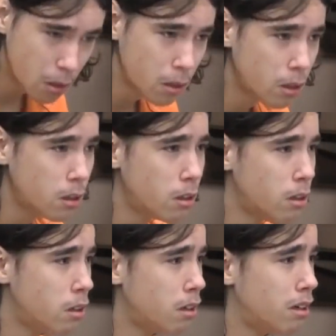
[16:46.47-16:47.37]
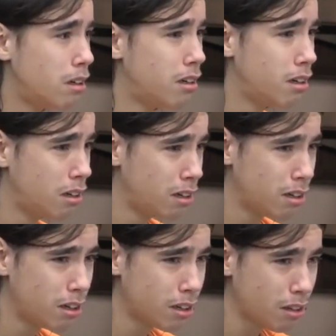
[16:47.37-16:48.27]
It's a significant burn pattern as he
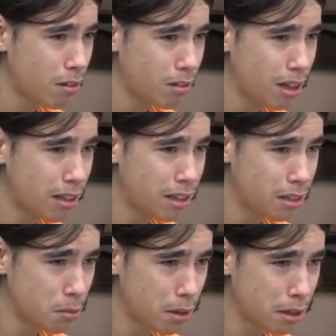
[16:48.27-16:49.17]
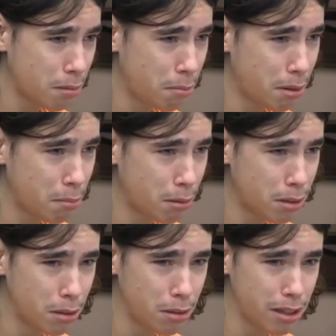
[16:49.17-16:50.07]
described it. It could have been
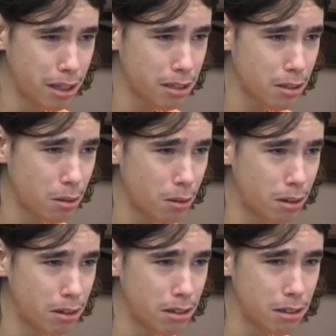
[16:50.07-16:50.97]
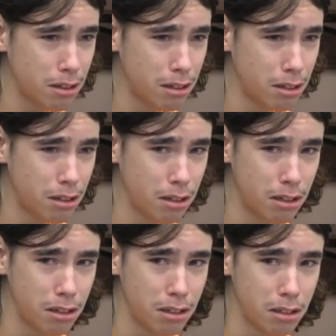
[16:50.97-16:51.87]
alcohol, it could have been something else that gets consumed by
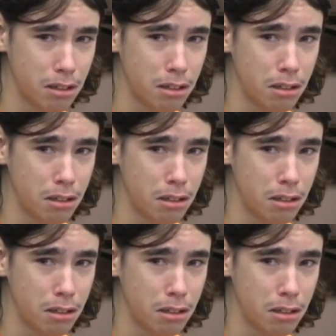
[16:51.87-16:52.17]
the fire.